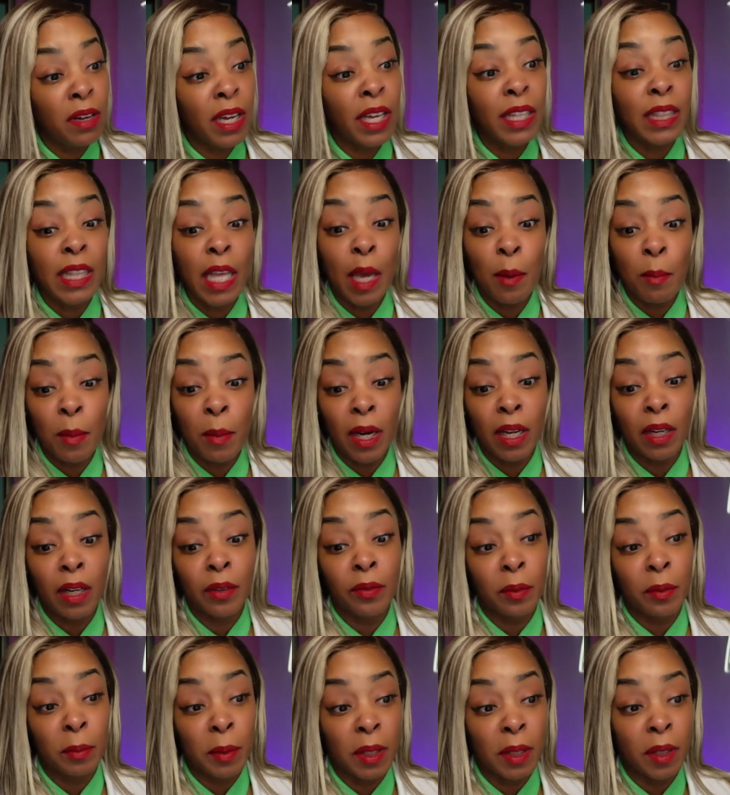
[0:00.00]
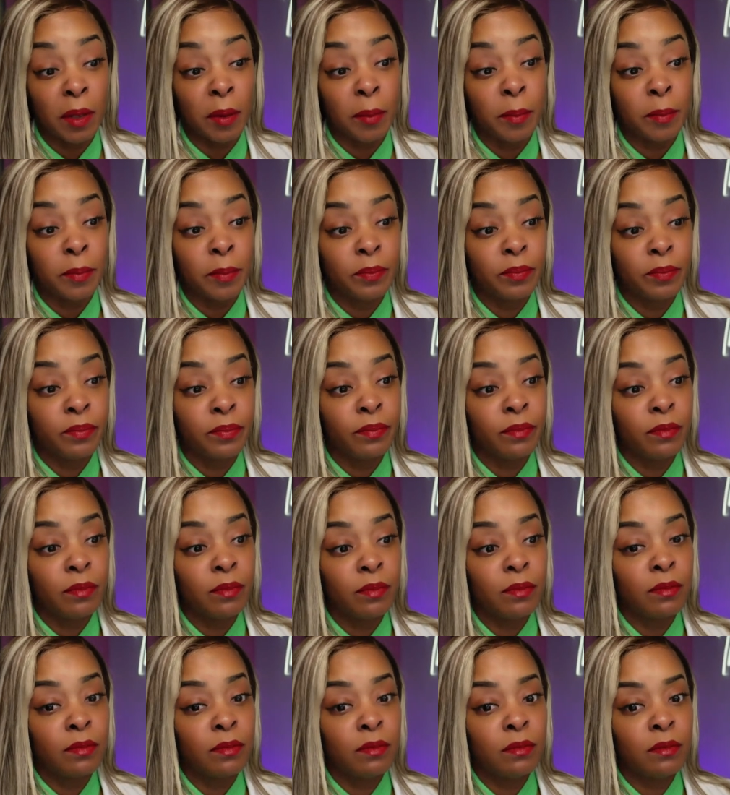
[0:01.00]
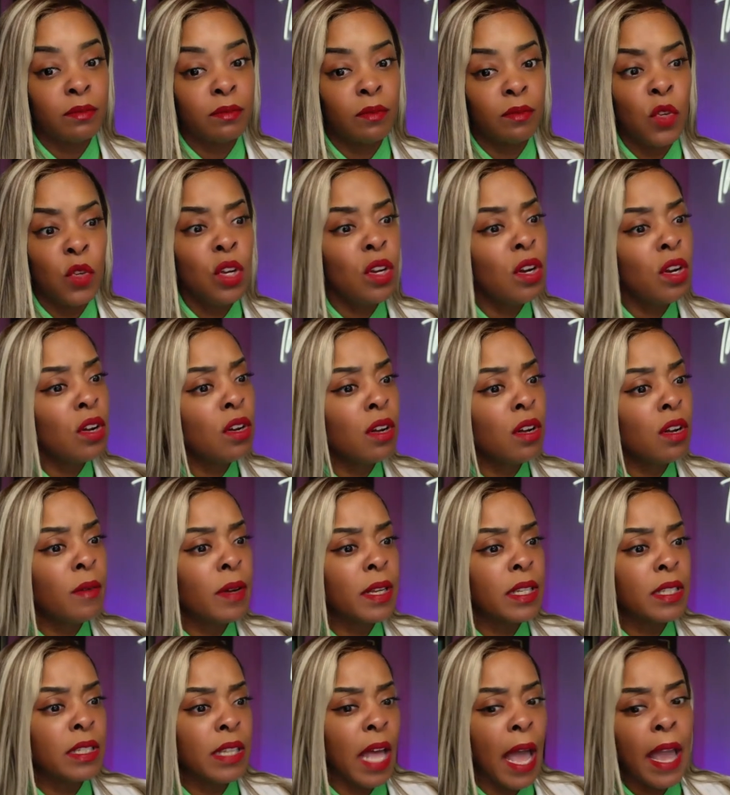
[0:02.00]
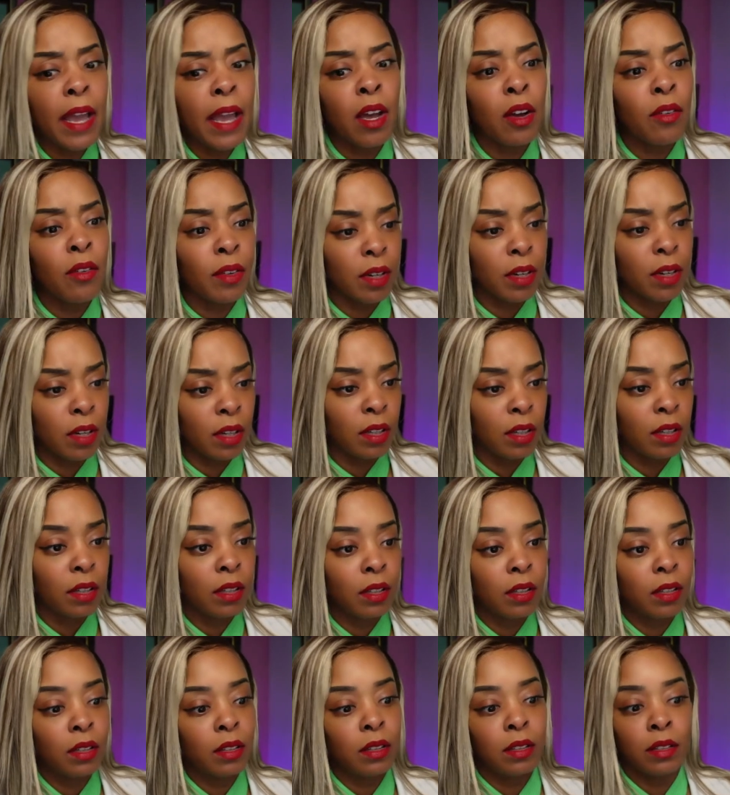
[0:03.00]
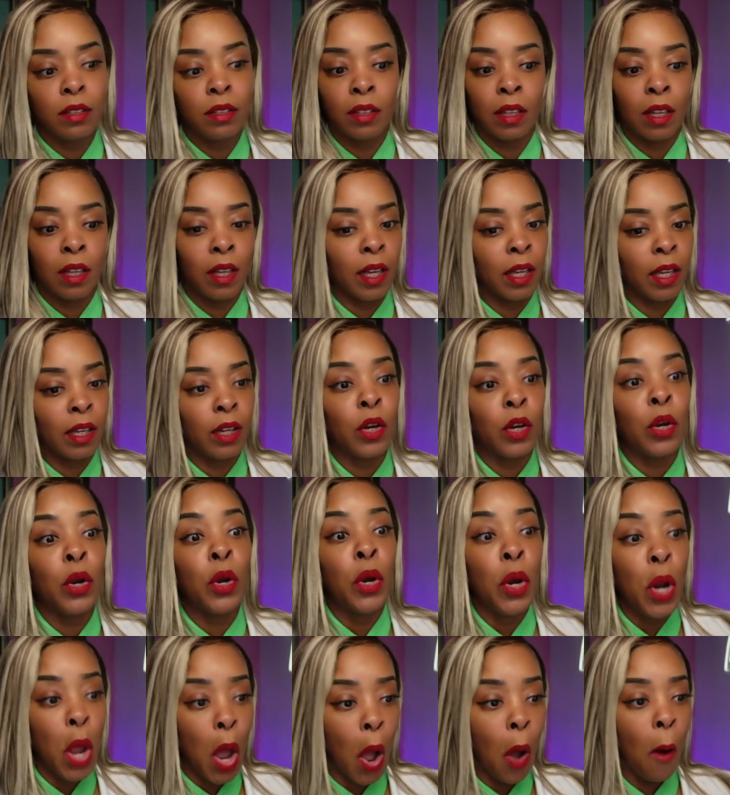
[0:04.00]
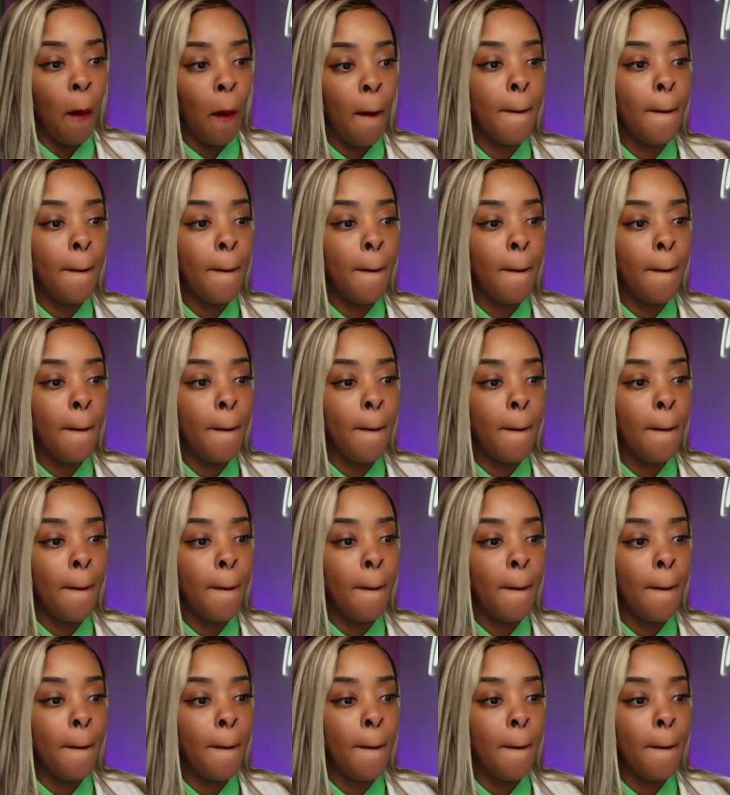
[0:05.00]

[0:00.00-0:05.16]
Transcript: that money from him. You don't know what it's like over there. I know.